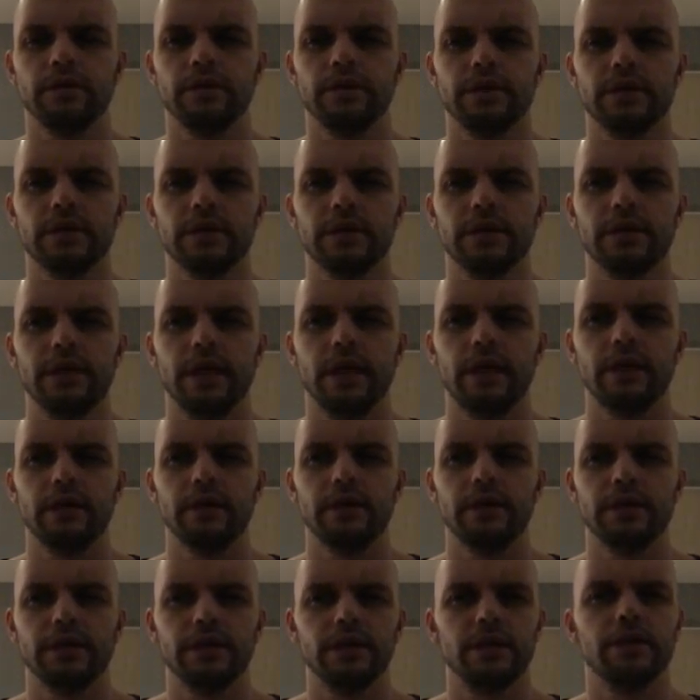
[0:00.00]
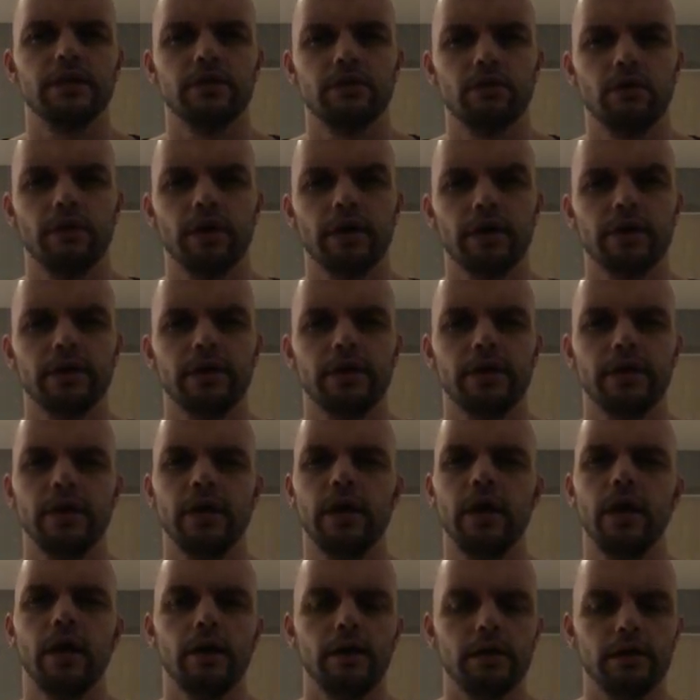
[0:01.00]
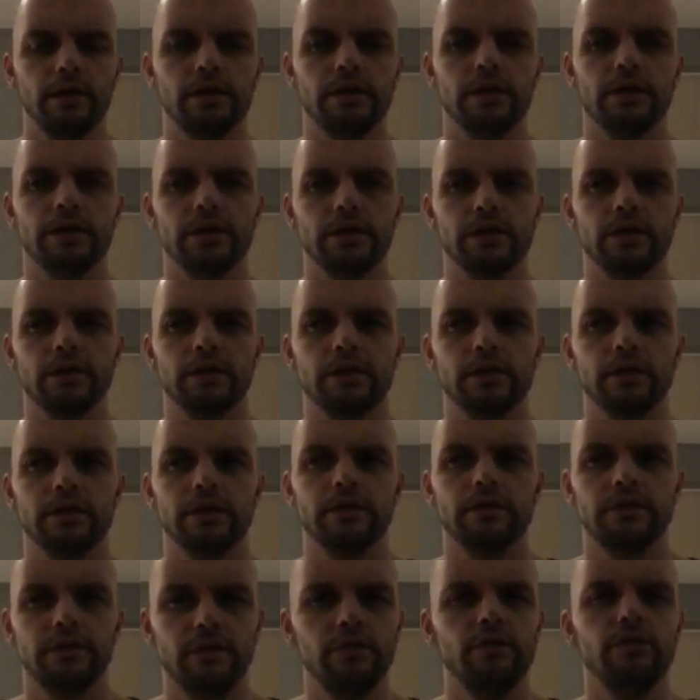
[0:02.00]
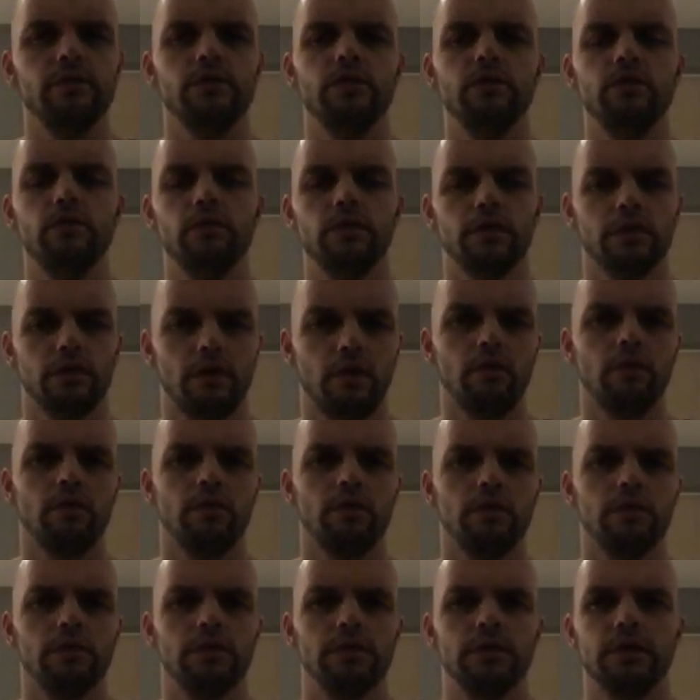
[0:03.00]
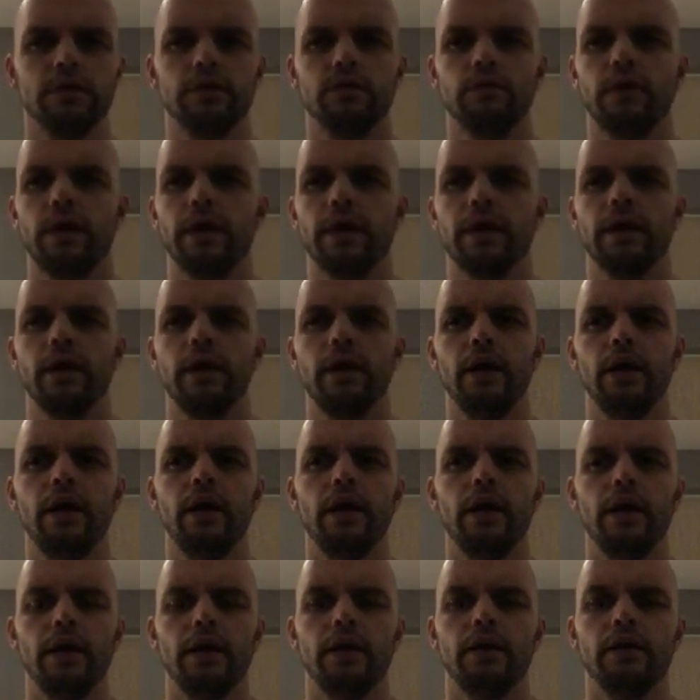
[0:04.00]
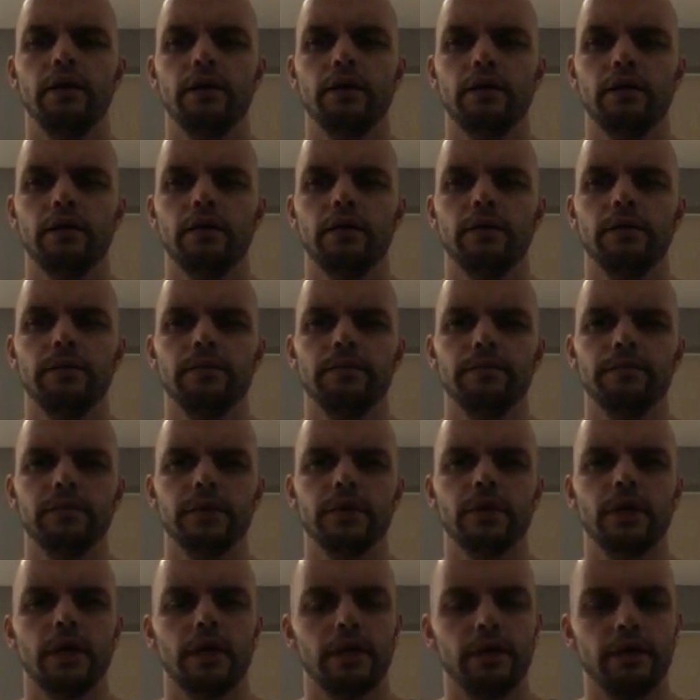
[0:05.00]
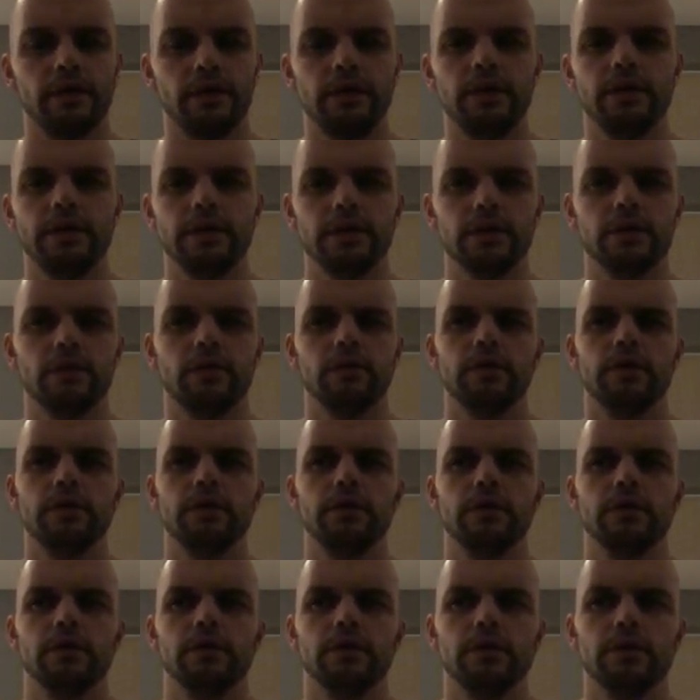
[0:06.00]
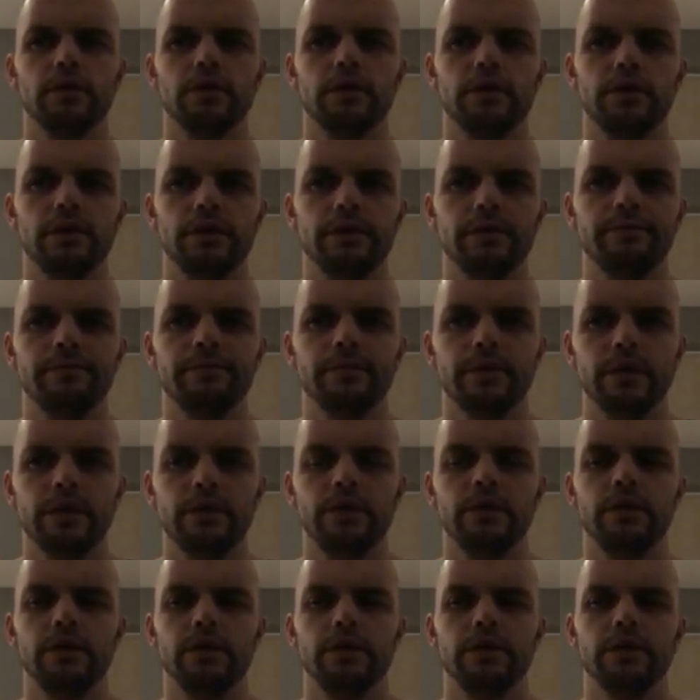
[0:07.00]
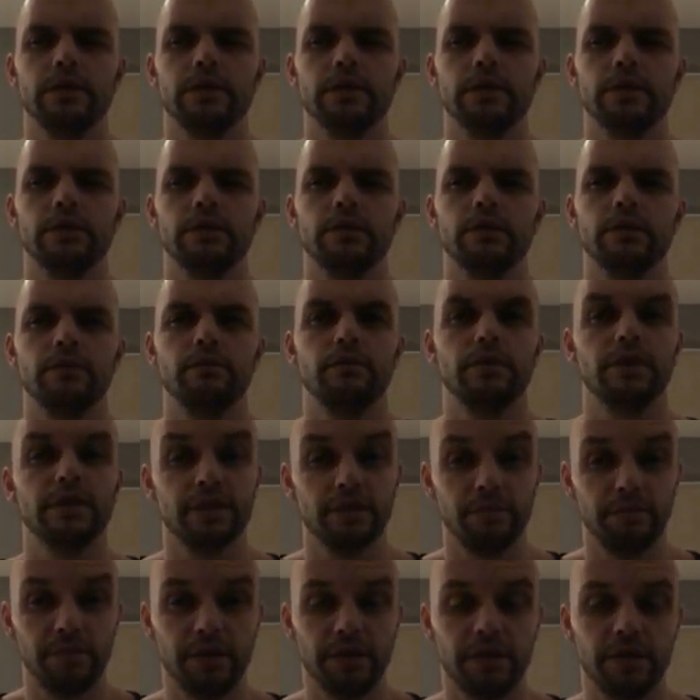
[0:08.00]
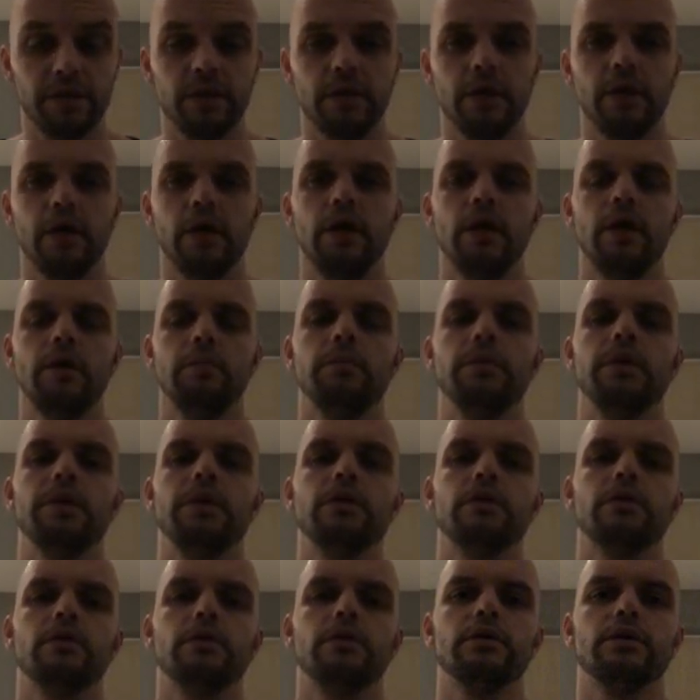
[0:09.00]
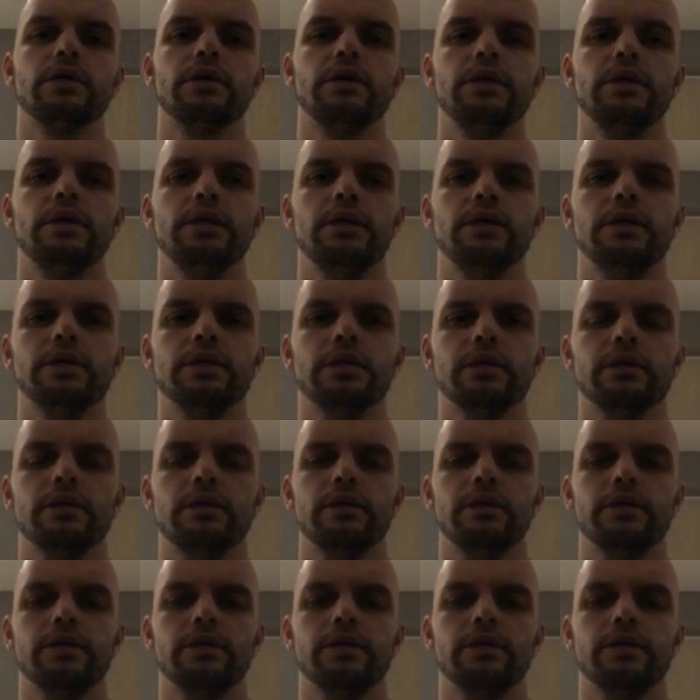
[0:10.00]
saying this incorrectly. Just you will know the Greg, and he is not he's rest in peace, because he's